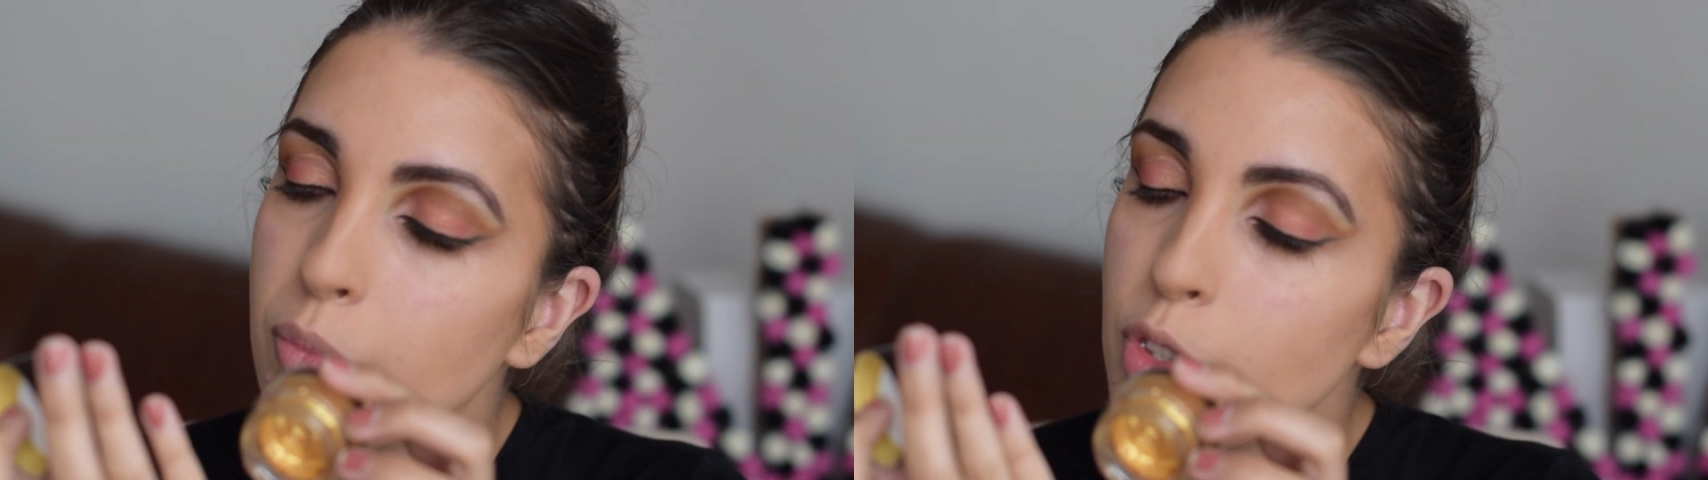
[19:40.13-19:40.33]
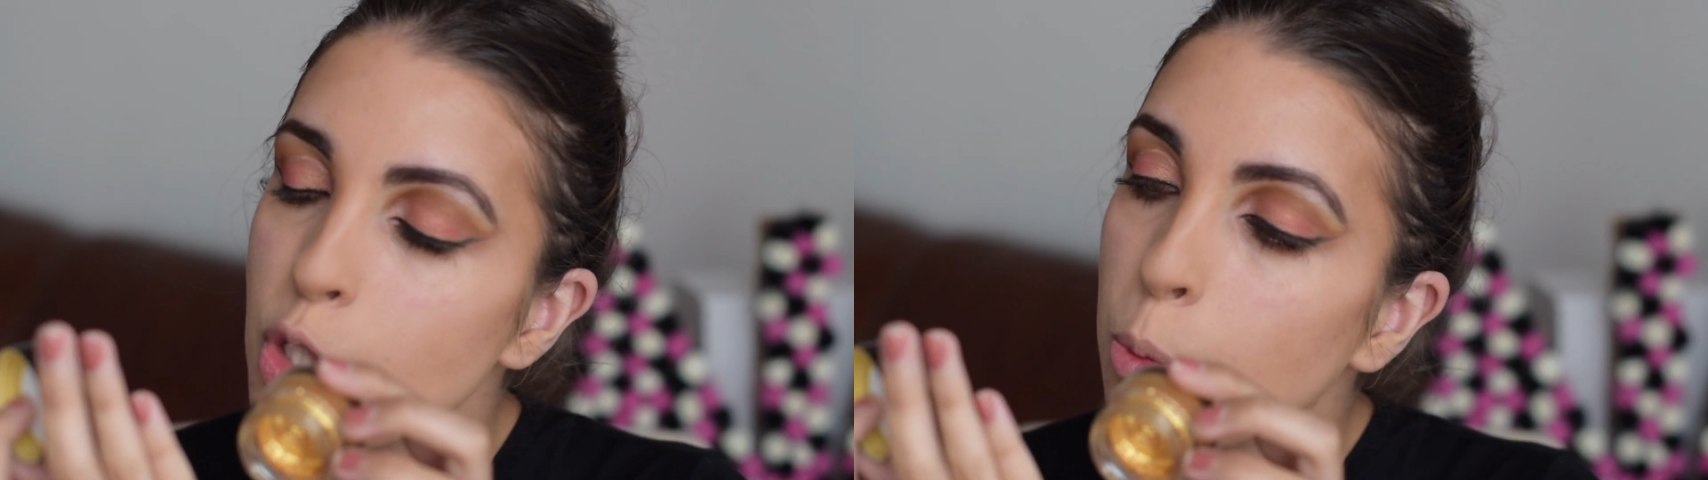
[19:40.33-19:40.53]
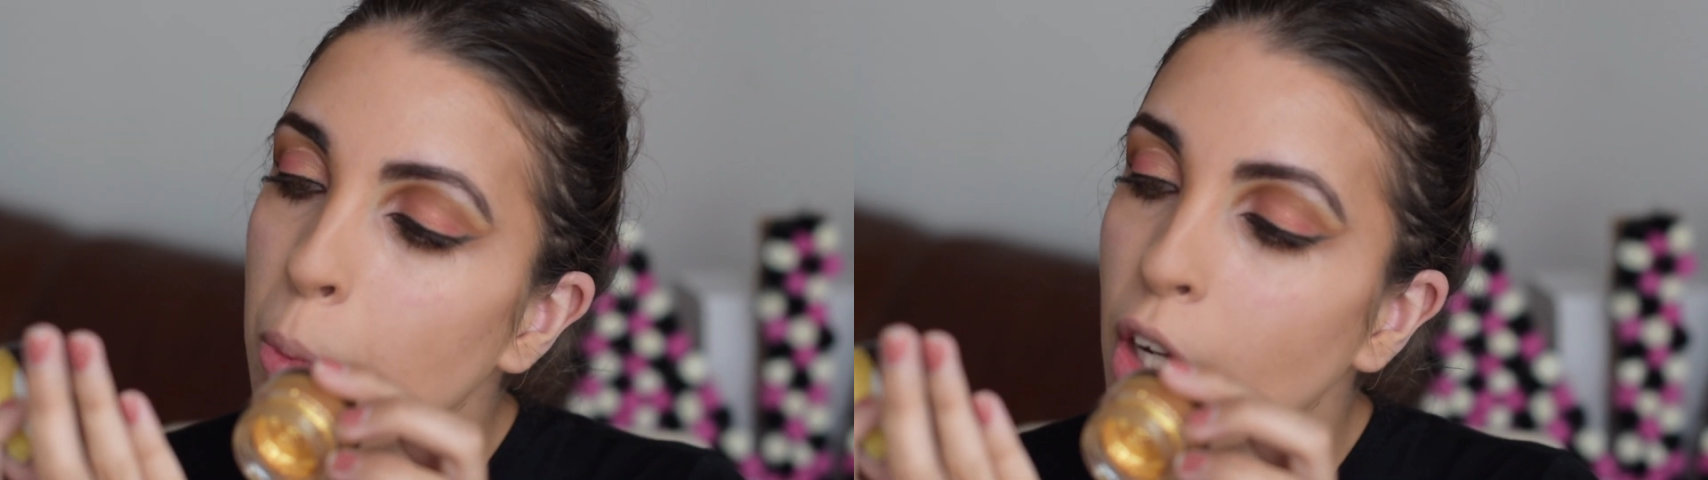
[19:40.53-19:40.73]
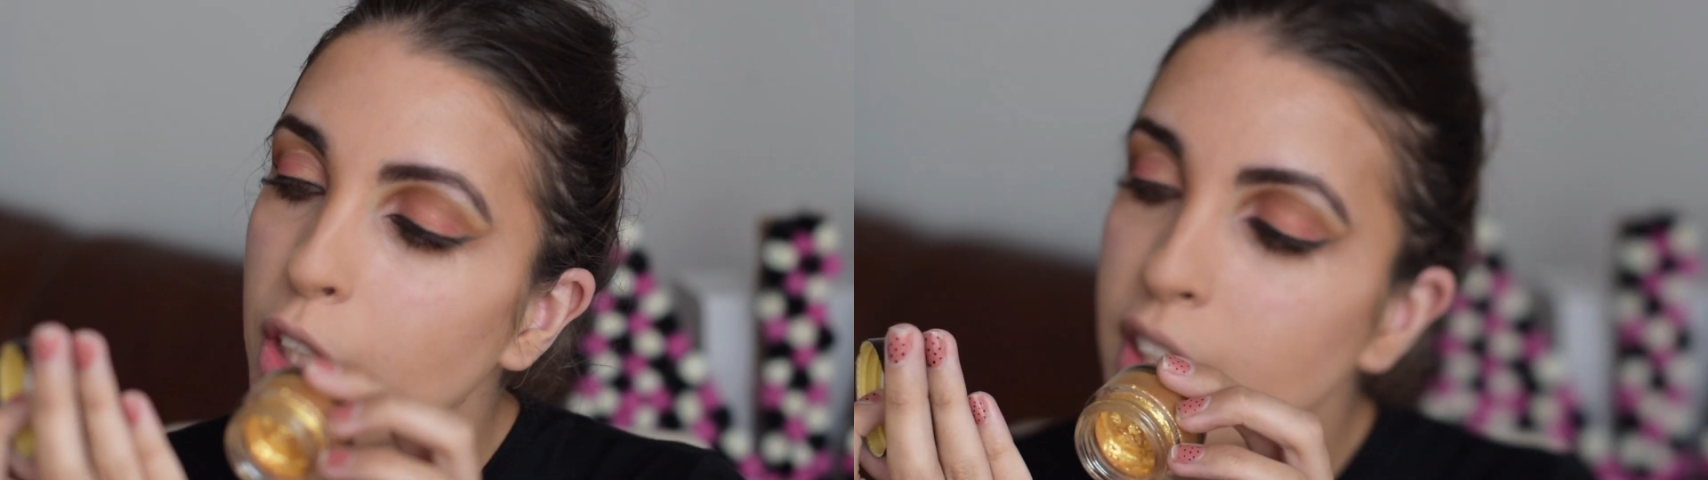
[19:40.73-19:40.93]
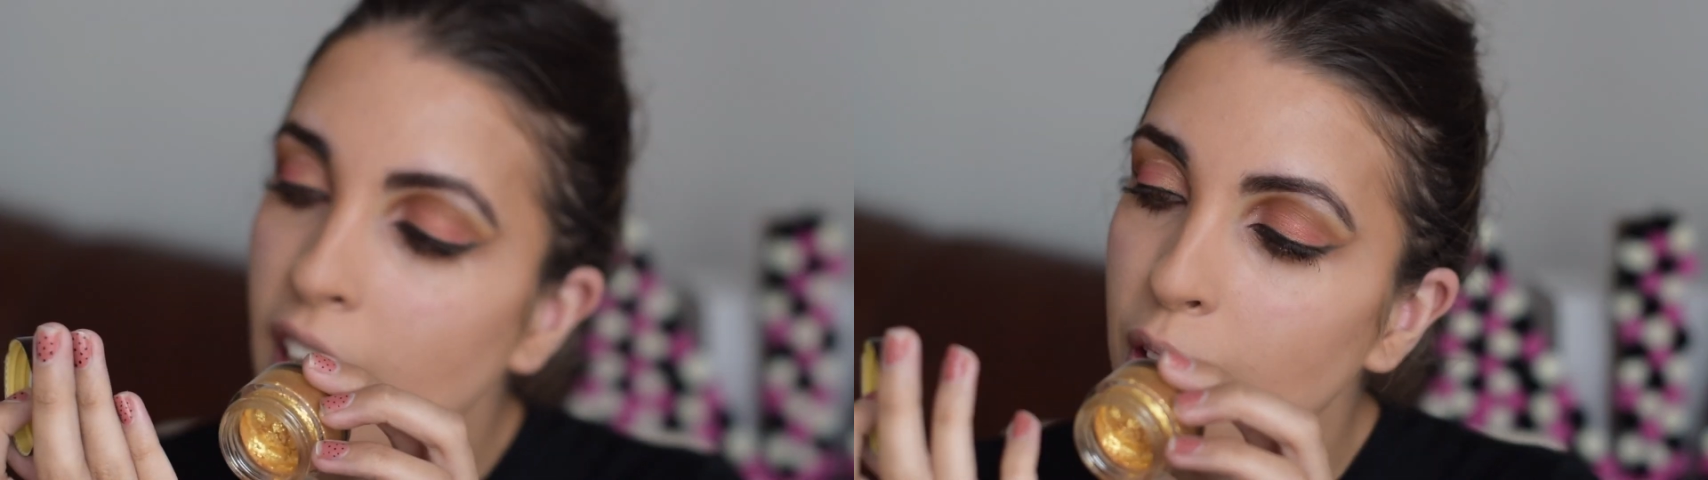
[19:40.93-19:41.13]
new
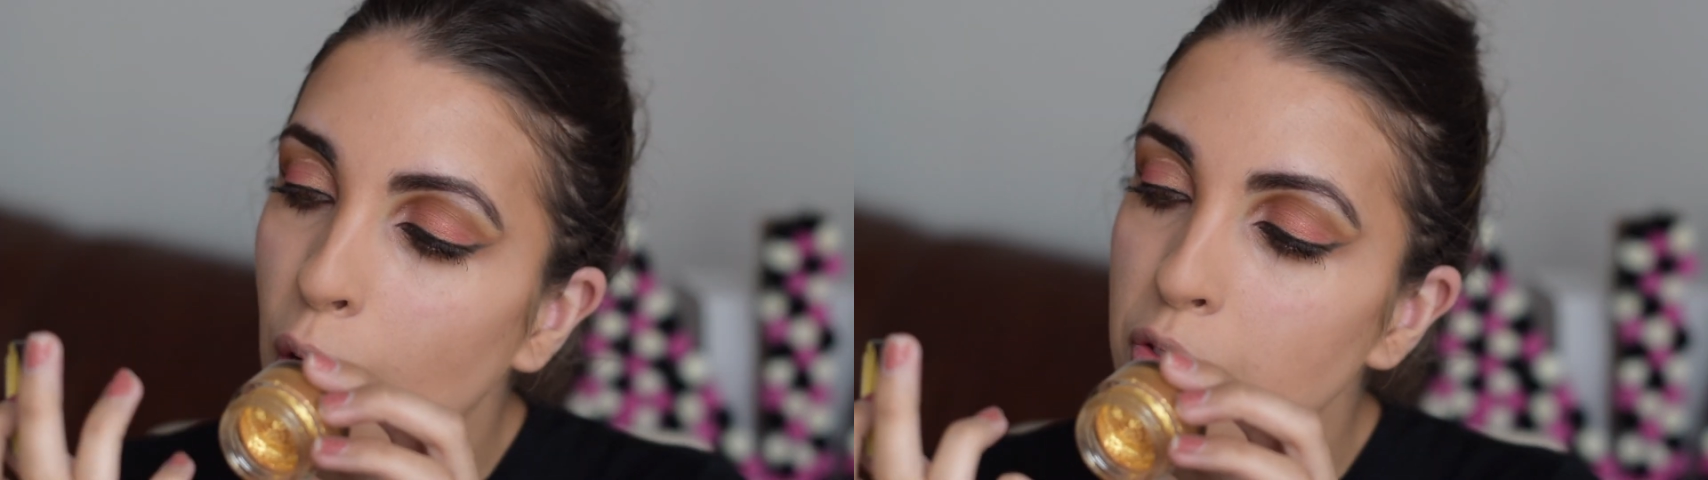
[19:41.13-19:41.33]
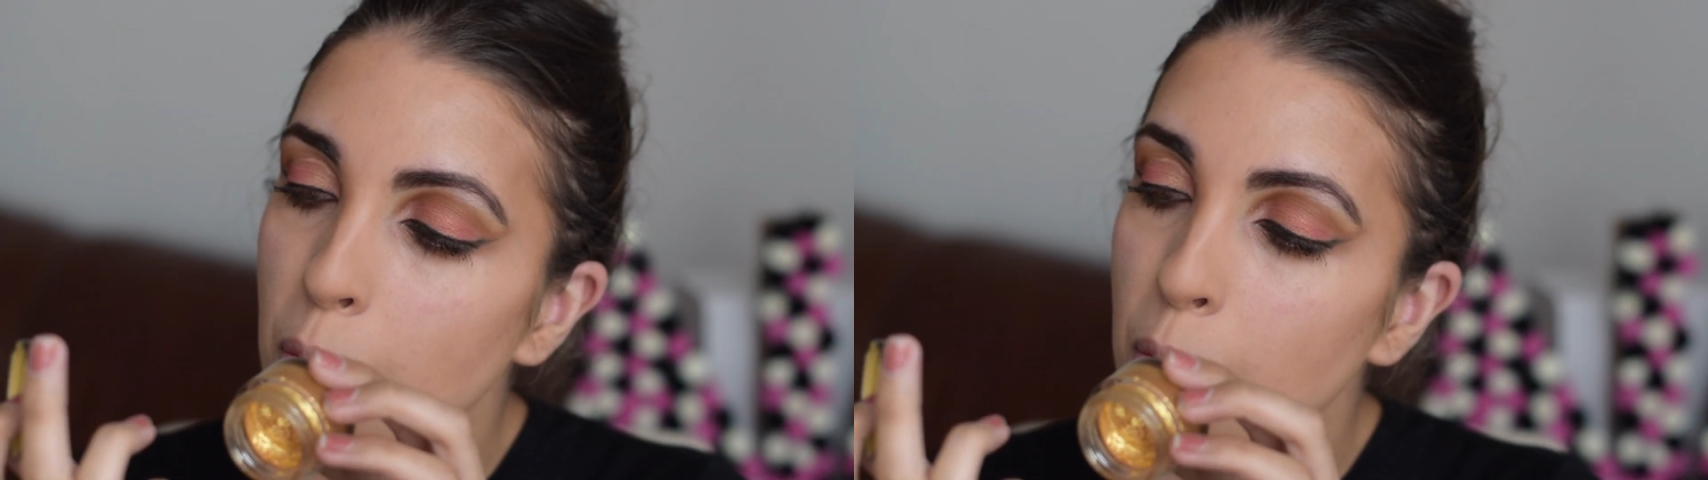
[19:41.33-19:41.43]
purchase that I got